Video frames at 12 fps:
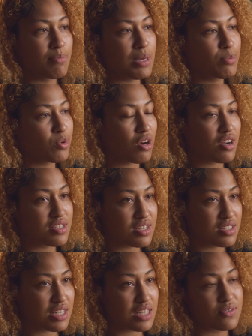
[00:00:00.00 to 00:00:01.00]
people who are
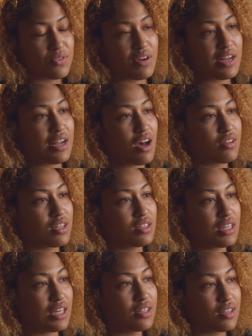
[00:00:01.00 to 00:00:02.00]
successful right now in the
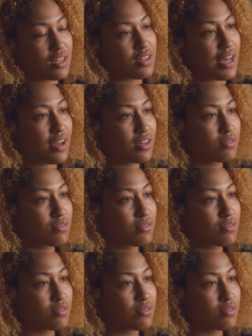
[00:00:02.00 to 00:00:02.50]
league look like